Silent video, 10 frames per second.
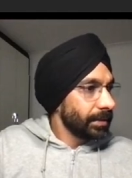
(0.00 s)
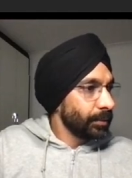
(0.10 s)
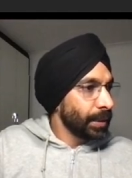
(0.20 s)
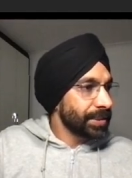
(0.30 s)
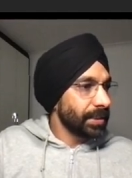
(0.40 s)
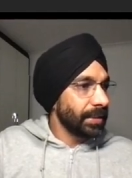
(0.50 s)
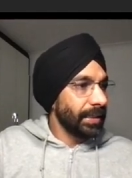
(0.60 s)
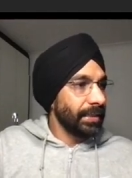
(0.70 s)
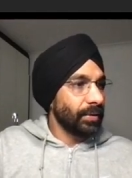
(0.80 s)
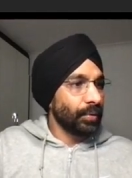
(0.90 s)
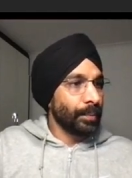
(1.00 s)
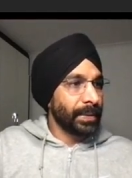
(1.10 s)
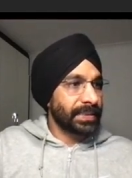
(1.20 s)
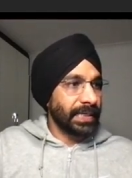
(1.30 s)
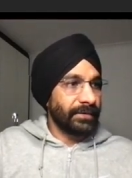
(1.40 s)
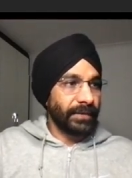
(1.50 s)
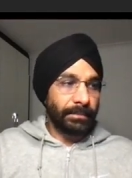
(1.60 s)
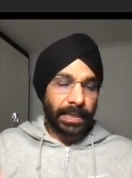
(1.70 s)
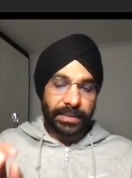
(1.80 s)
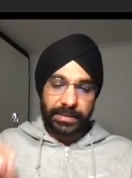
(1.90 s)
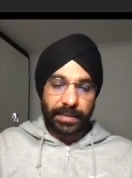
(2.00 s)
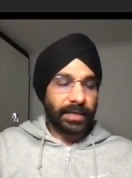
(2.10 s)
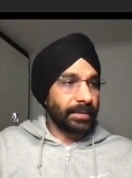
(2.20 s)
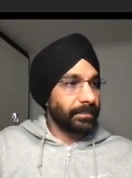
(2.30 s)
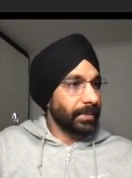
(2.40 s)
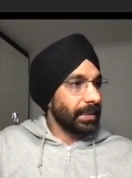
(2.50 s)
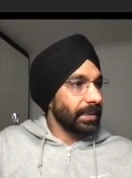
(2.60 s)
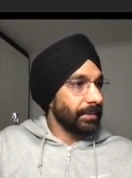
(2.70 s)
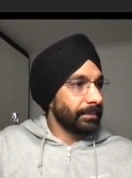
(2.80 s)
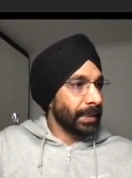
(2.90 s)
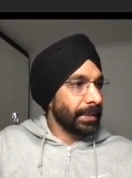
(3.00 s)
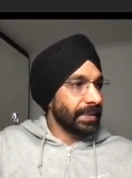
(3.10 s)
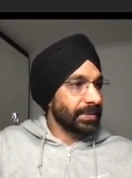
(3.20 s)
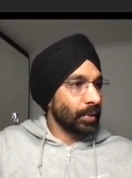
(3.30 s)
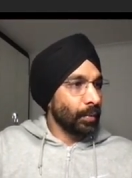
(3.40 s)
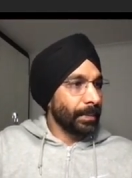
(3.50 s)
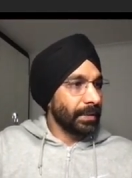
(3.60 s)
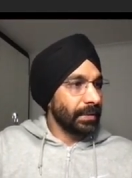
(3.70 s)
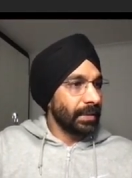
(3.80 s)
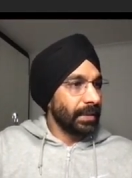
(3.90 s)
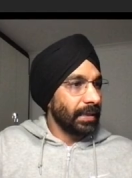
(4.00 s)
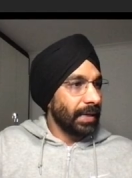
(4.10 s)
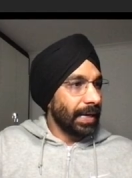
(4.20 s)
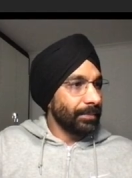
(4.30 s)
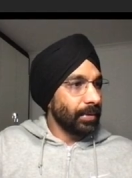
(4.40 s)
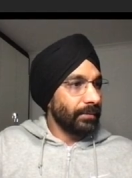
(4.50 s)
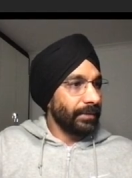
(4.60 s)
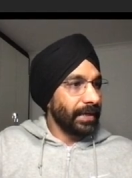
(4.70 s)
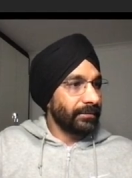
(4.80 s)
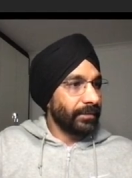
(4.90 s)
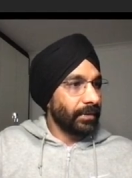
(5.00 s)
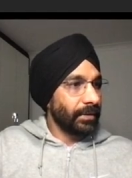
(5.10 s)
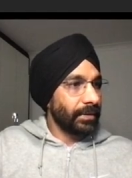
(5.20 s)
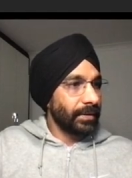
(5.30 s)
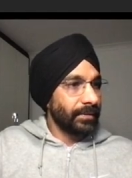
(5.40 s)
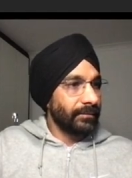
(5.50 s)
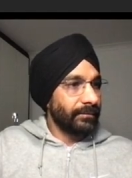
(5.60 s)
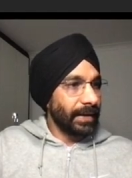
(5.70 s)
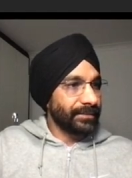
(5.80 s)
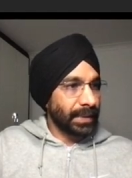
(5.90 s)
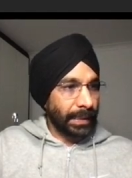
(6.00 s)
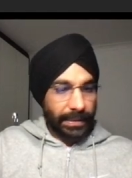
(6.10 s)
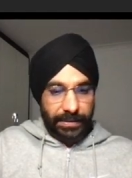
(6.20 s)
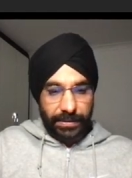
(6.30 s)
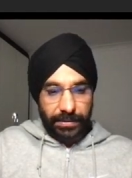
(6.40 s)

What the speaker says: duration in open state. When my circuit breaker is open, I'm gonna wait for 5 seconds.